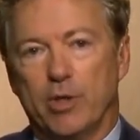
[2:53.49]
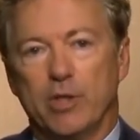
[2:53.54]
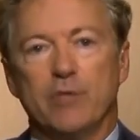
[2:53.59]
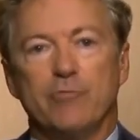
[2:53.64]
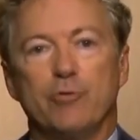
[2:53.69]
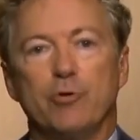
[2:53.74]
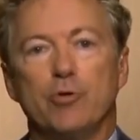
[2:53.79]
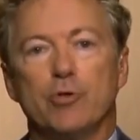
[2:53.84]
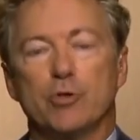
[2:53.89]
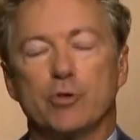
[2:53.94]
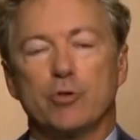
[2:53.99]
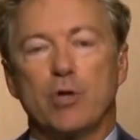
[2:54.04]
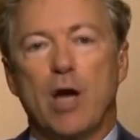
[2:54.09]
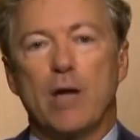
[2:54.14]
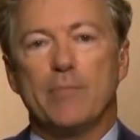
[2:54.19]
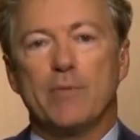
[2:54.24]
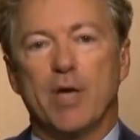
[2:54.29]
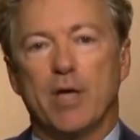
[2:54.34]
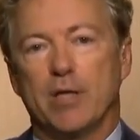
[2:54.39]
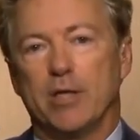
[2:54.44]
And if you describe
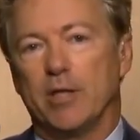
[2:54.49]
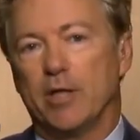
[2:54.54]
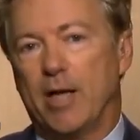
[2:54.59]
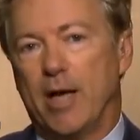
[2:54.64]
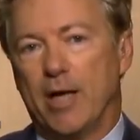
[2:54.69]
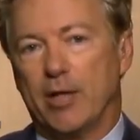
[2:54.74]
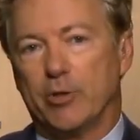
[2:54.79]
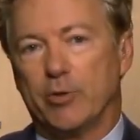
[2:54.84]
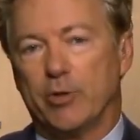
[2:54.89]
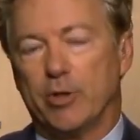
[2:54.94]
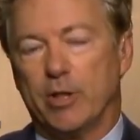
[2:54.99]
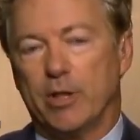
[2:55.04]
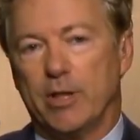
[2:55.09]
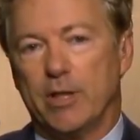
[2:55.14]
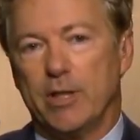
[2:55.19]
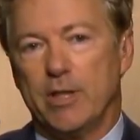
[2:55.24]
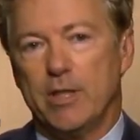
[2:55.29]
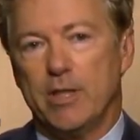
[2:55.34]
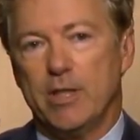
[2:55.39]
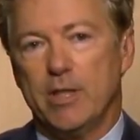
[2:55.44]
that
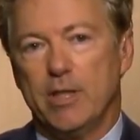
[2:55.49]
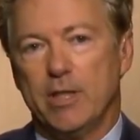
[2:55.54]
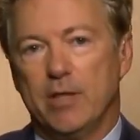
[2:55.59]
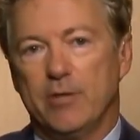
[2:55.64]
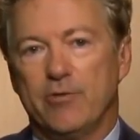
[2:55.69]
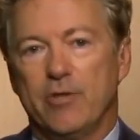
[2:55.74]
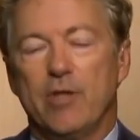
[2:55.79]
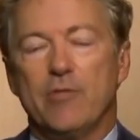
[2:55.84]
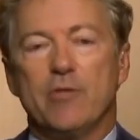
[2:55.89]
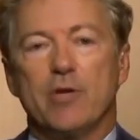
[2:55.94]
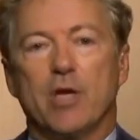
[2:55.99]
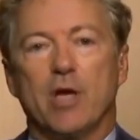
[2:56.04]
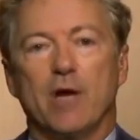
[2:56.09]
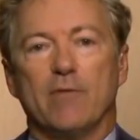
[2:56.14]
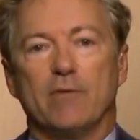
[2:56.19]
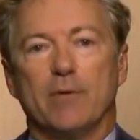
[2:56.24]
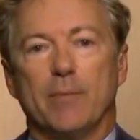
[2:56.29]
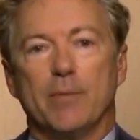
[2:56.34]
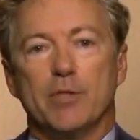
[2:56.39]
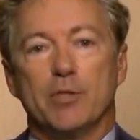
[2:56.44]
inaccurately, then the
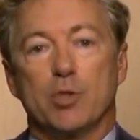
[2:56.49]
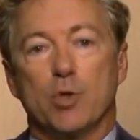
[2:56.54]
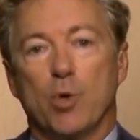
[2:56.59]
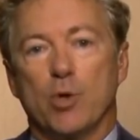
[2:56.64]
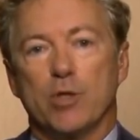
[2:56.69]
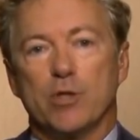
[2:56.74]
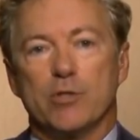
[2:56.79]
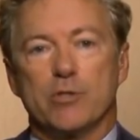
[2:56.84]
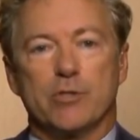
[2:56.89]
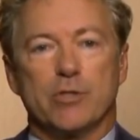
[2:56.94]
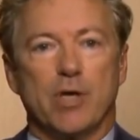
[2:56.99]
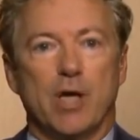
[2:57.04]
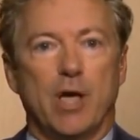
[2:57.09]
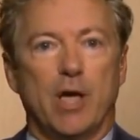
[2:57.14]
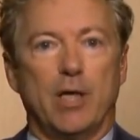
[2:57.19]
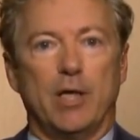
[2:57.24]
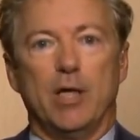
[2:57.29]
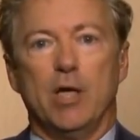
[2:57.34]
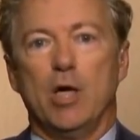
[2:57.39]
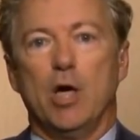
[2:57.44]
government's going to
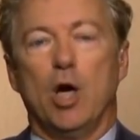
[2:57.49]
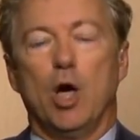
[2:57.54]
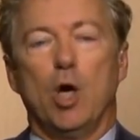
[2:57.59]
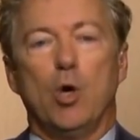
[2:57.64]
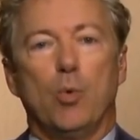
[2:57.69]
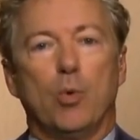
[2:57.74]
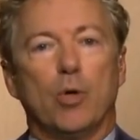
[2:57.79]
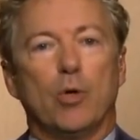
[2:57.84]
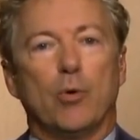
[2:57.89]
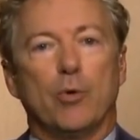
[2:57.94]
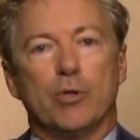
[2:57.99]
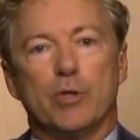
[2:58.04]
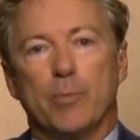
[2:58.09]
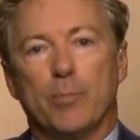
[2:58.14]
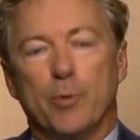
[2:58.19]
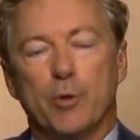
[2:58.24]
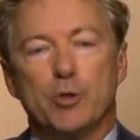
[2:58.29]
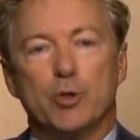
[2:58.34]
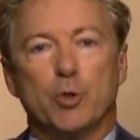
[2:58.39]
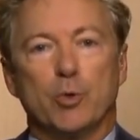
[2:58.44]
say, oh, we're going to
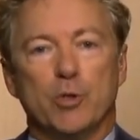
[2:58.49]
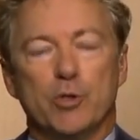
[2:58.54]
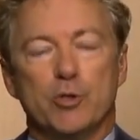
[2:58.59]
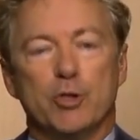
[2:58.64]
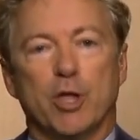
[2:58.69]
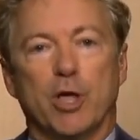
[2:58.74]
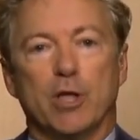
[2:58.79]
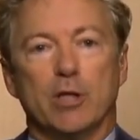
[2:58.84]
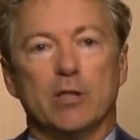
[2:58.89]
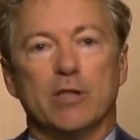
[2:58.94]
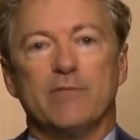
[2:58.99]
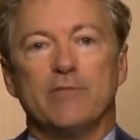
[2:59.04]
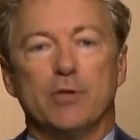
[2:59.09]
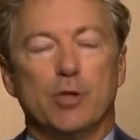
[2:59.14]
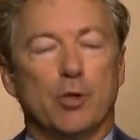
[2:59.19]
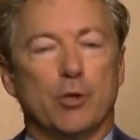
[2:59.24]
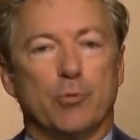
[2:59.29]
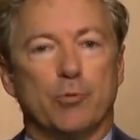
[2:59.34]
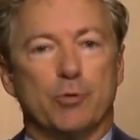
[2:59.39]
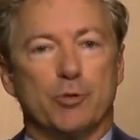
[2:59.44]
put you in jail even
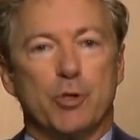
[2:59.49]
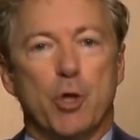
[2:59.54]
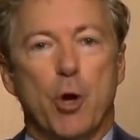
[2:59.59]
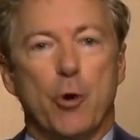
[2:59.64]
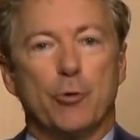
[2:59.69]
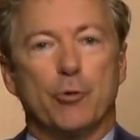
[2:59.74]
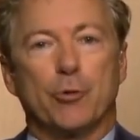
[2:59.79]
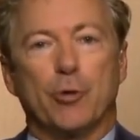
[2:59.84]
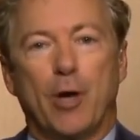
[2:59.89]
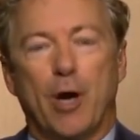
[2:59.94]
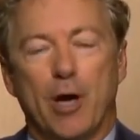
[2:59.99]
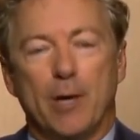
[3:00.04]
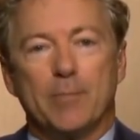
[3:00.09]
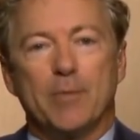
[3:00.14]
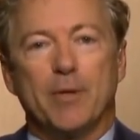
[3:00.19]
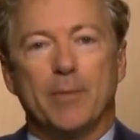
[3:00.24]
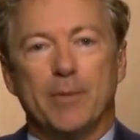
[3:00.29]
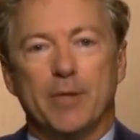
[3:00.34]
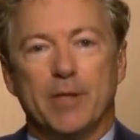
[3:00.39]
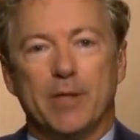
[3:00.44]
though there was no crime
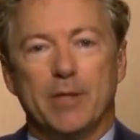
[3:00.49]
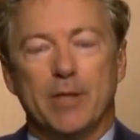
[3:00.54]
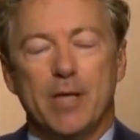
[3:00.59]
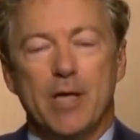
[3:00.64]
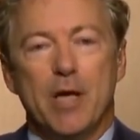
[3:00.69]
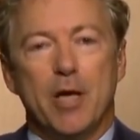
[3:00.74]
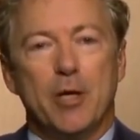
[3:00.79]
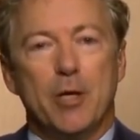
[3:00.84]
committed.